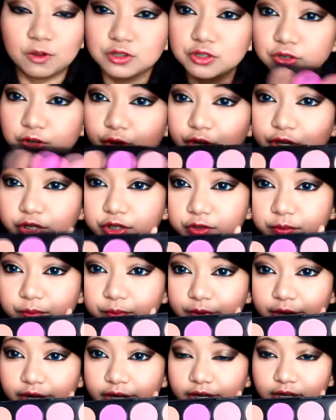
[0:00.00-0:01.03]
Also going to
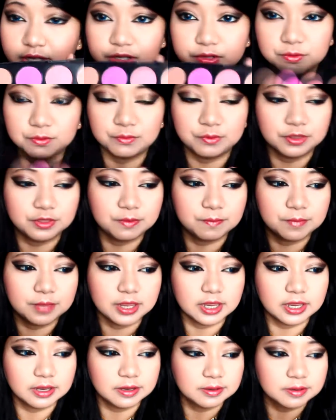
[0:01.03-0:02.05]
bring this with
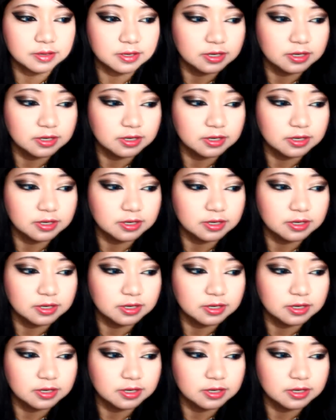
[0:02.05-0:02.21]
me.